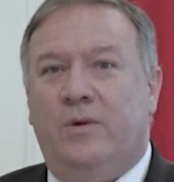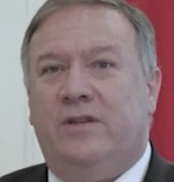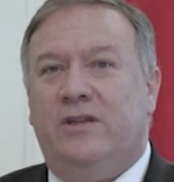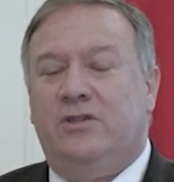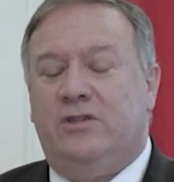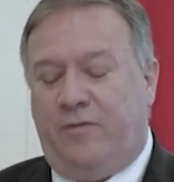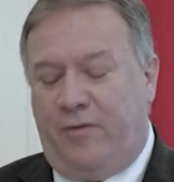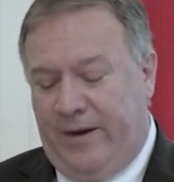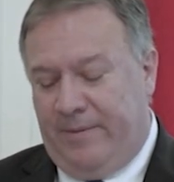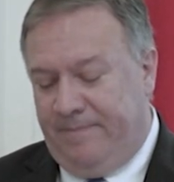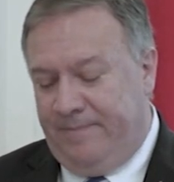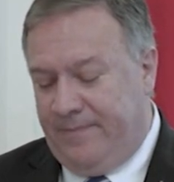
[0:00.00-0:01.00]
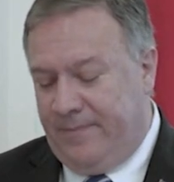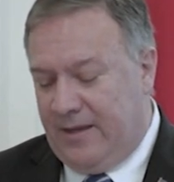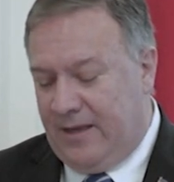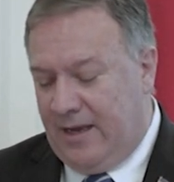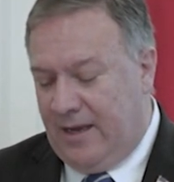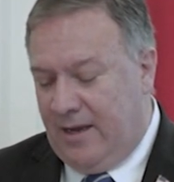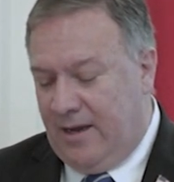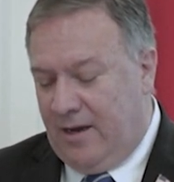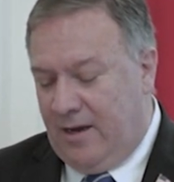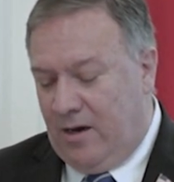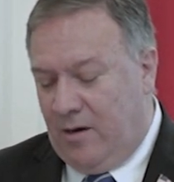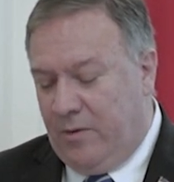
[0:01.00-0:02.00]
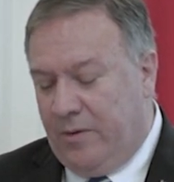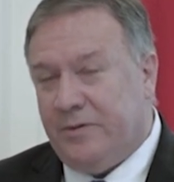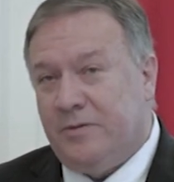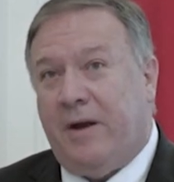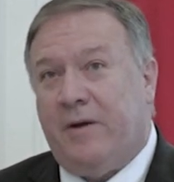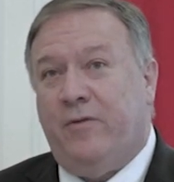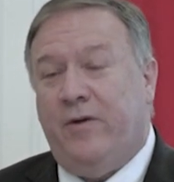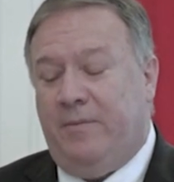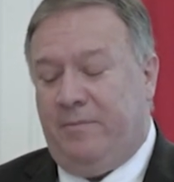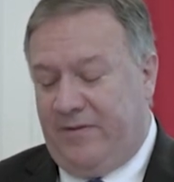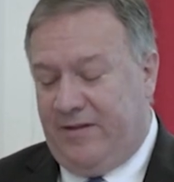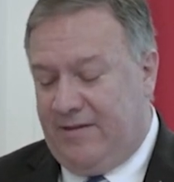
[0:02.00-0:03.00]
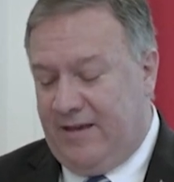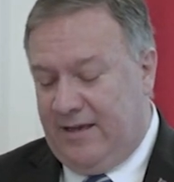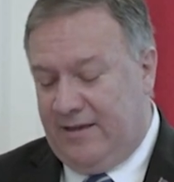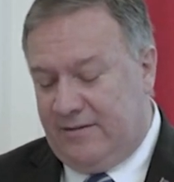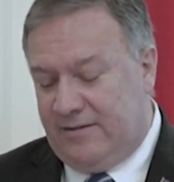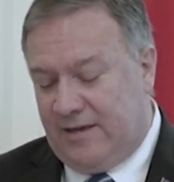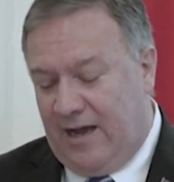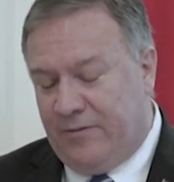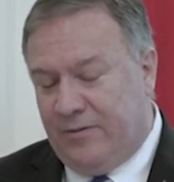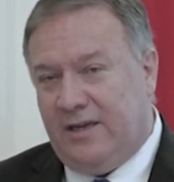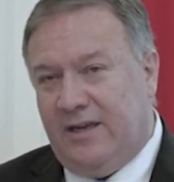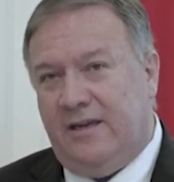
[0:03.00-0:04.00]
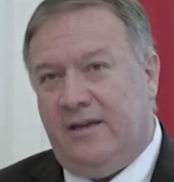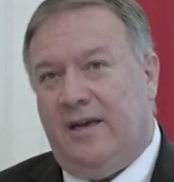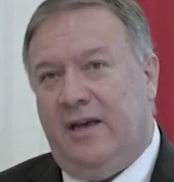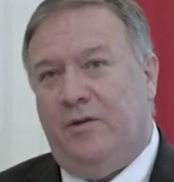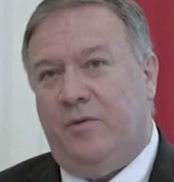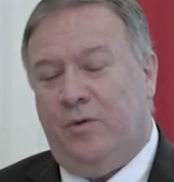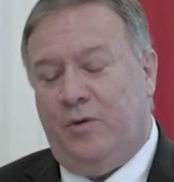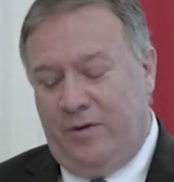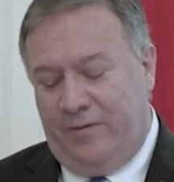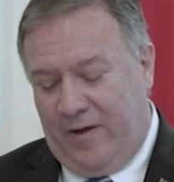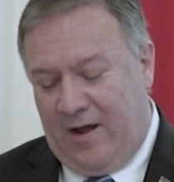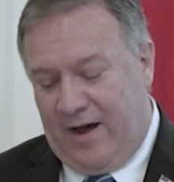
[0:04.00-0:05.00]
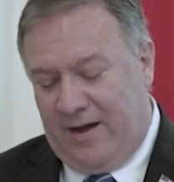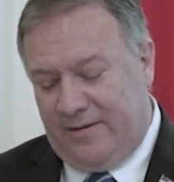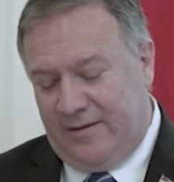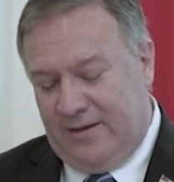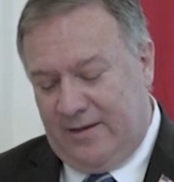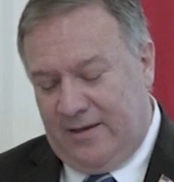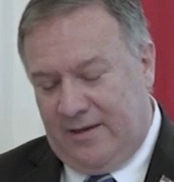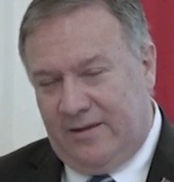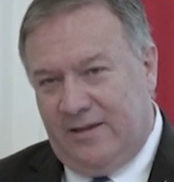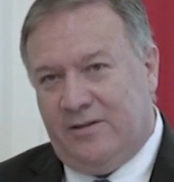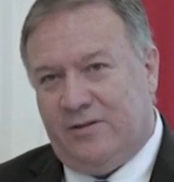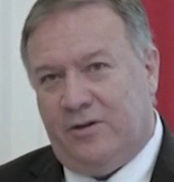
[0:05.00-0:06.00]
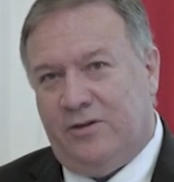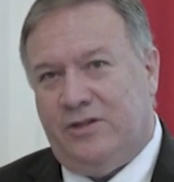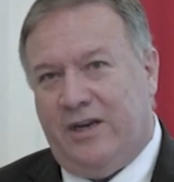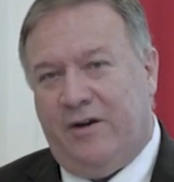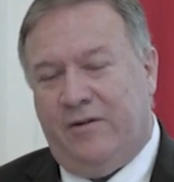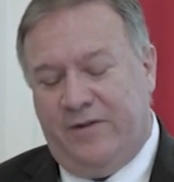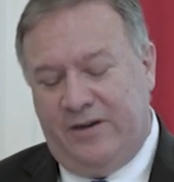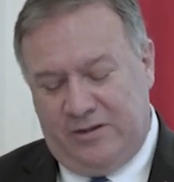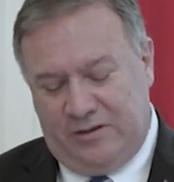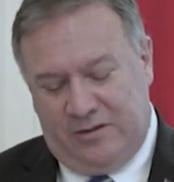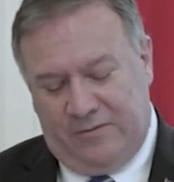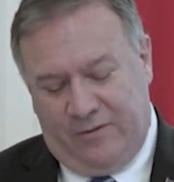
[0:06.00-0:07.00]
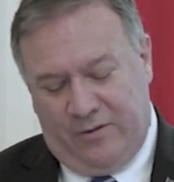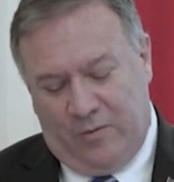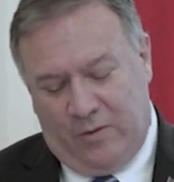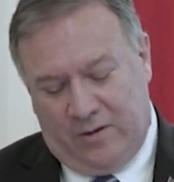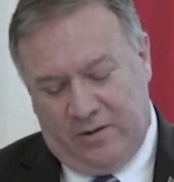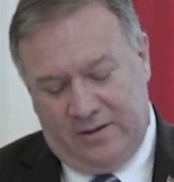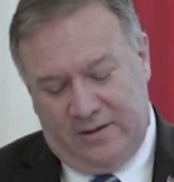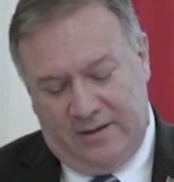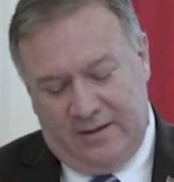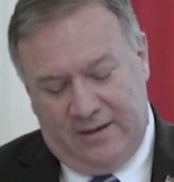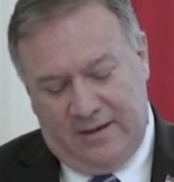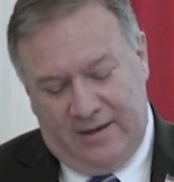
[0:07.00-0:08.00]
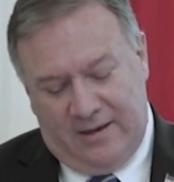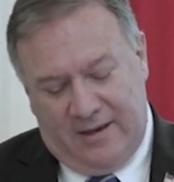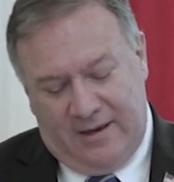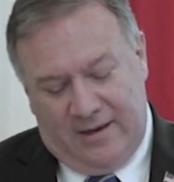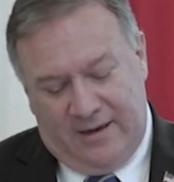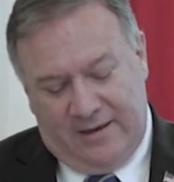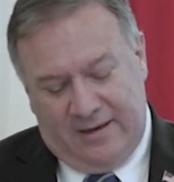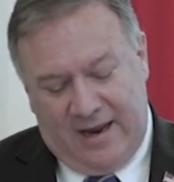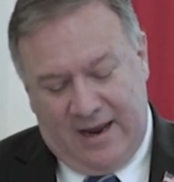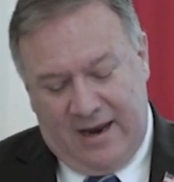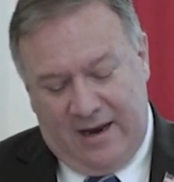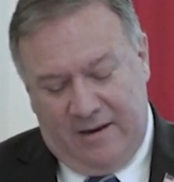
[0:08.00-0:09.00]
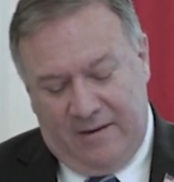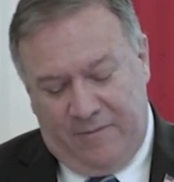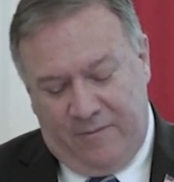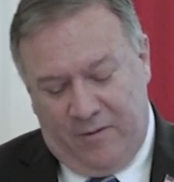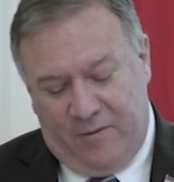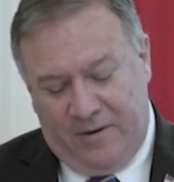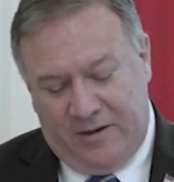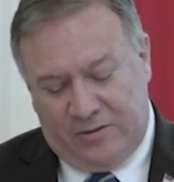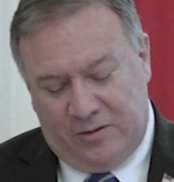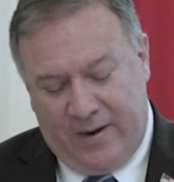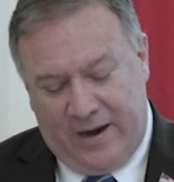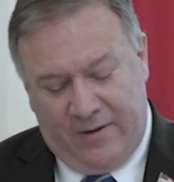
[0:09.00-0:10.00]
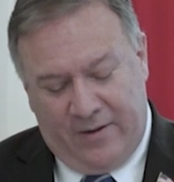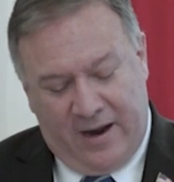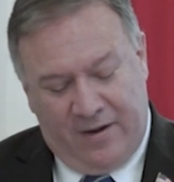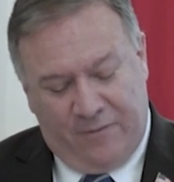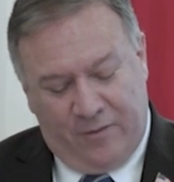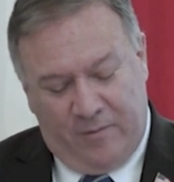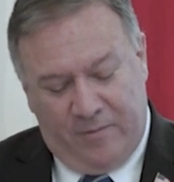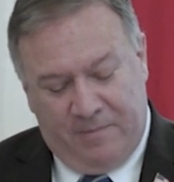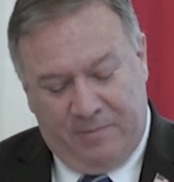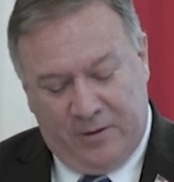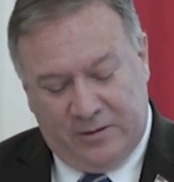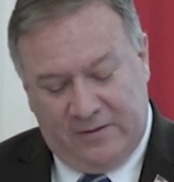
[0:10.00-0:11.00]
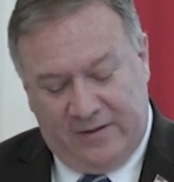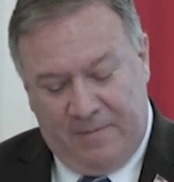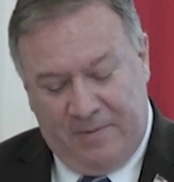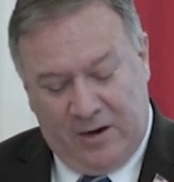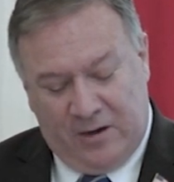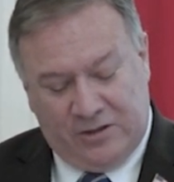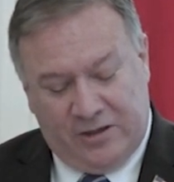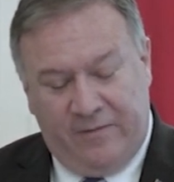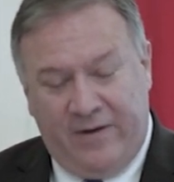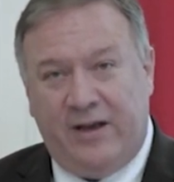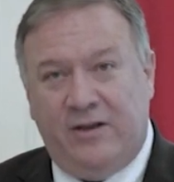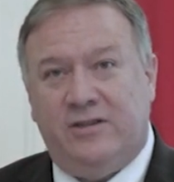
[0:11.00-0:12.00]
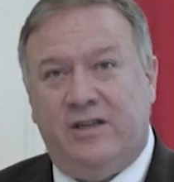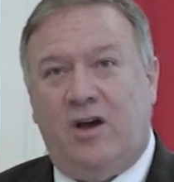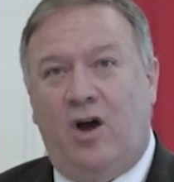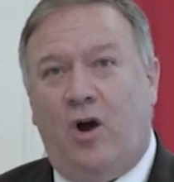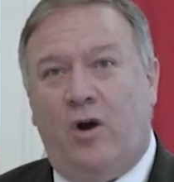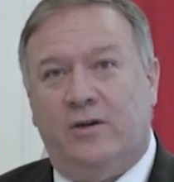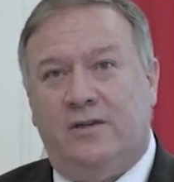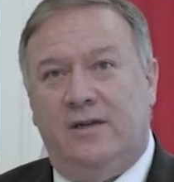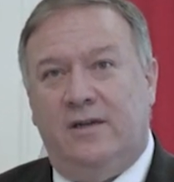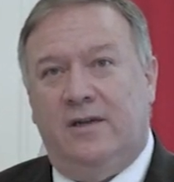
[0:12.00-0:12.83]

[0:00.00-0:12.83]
religious freedom. We respect freedom of the seas, sovereignty, and the rule of law. These are shared visions for the world. Today, Foreign Minister Retno and I affirm the importance of keeping our shared values at the heart